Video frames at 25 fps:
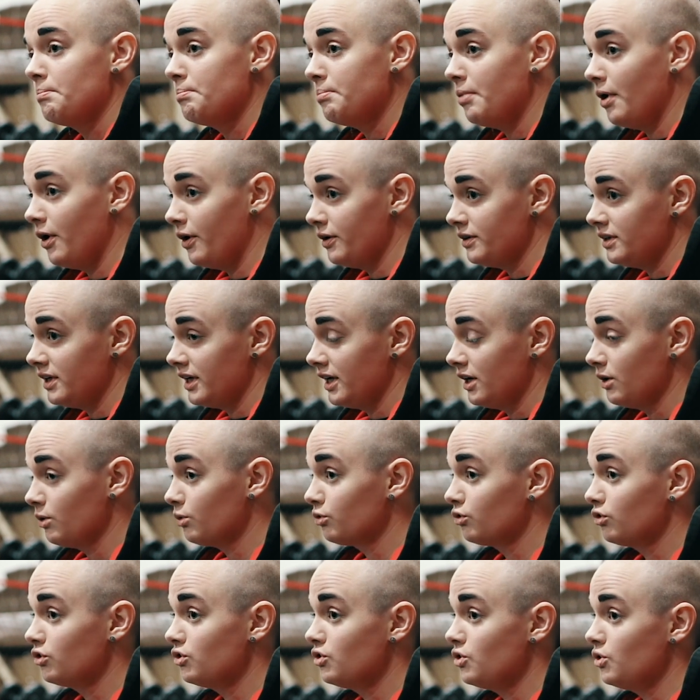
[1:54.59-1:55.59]
but they can
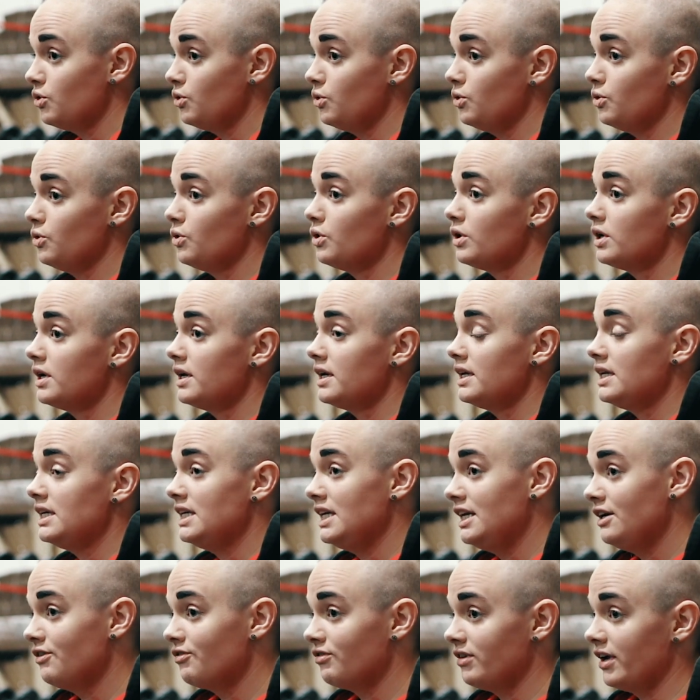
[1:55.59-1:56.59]
also do
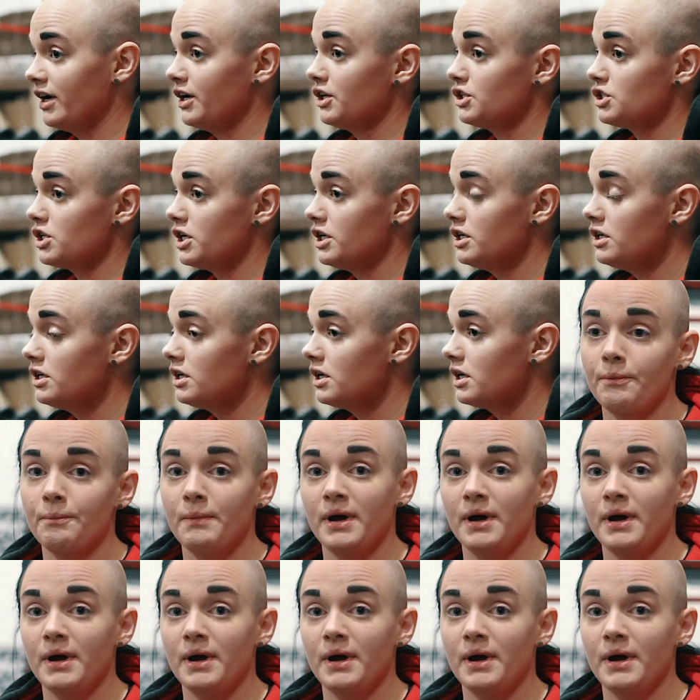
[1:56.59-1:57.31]
knee flexion